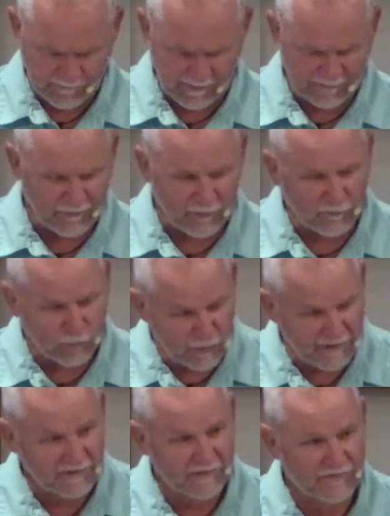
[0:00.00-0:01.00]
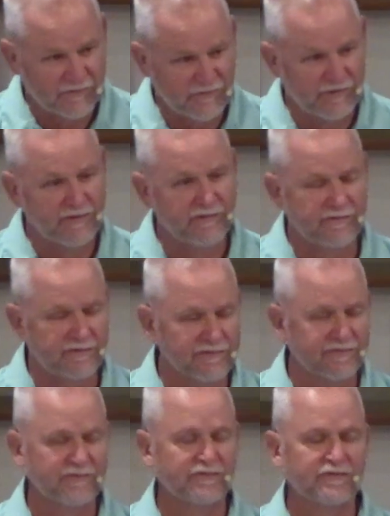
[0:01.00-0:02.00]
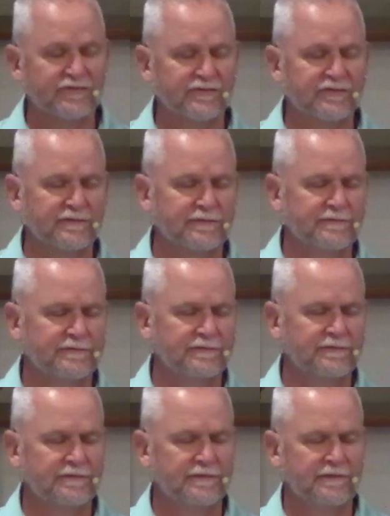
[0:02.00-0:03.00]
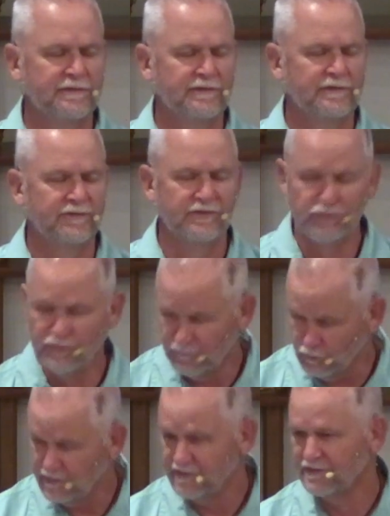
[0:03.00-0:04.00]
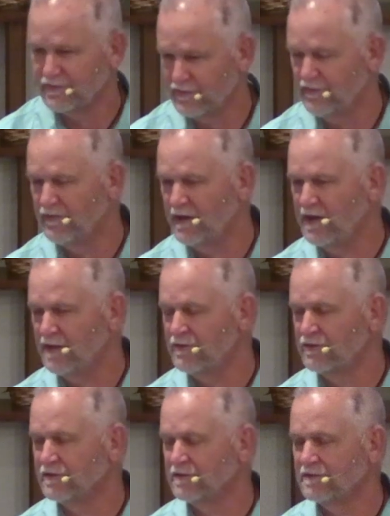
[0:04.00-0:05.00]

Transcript: If you've witnessed Jesus, then you have witnessed the Father.